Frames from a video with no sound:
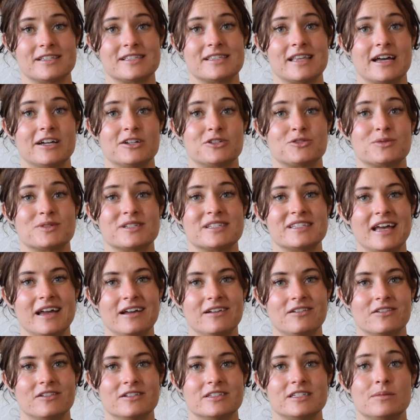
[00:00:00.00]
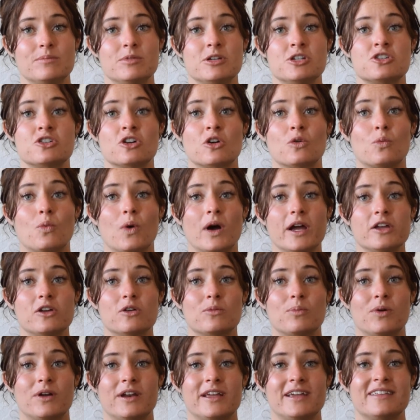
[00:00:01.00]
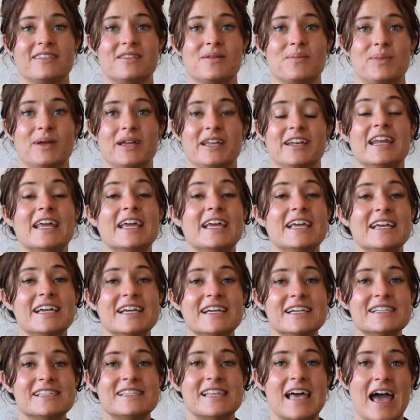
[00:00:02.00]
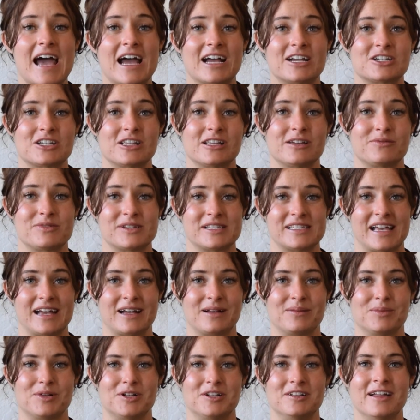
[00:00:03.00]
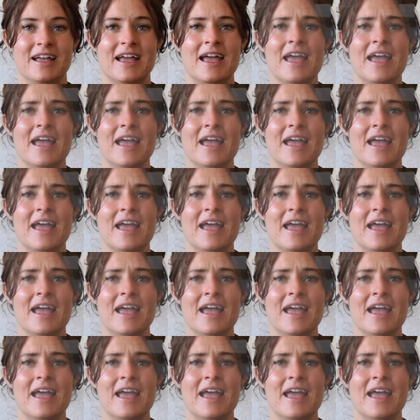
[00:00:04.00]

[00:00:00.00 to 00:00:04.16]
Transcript: slash recycle to be sure what you're putting in the bin is actually recyclable.